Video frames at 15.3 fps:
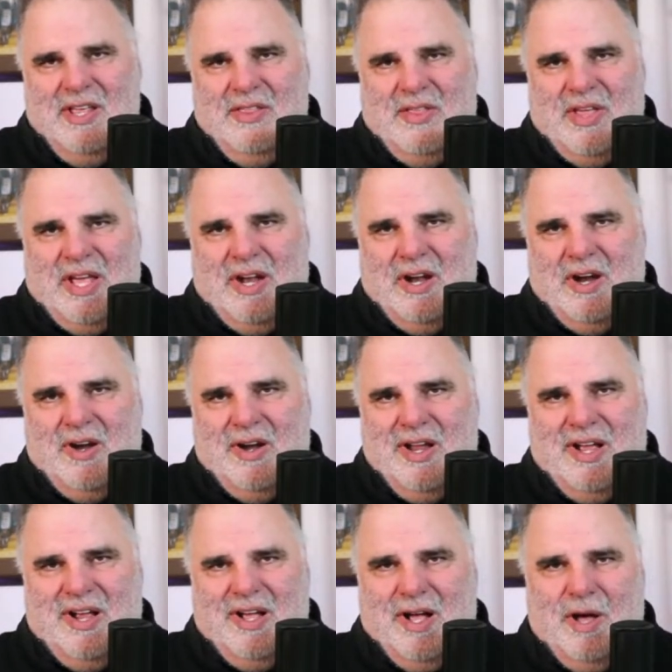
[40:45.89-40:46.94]
that
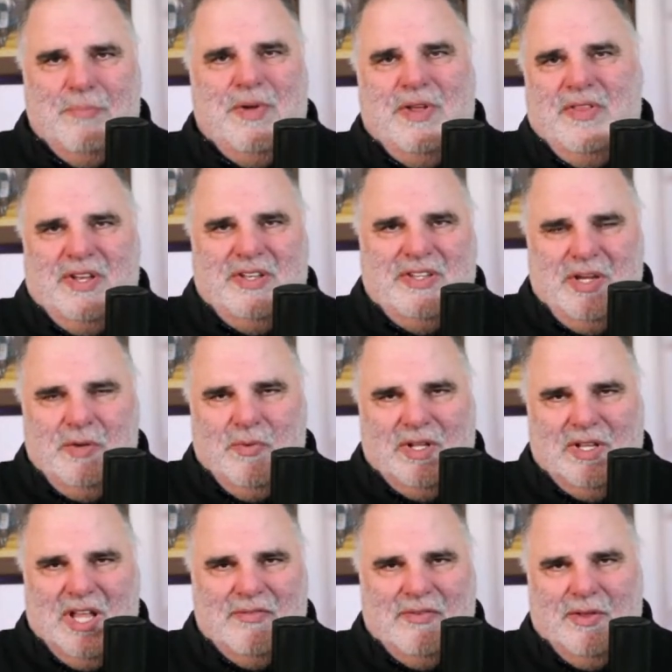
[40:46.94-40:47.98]
are up in the
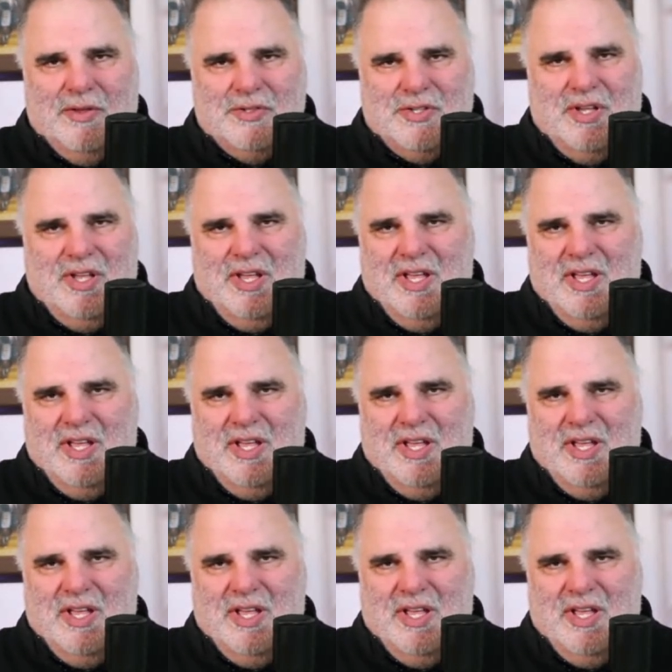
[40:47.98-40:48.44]
D1 levels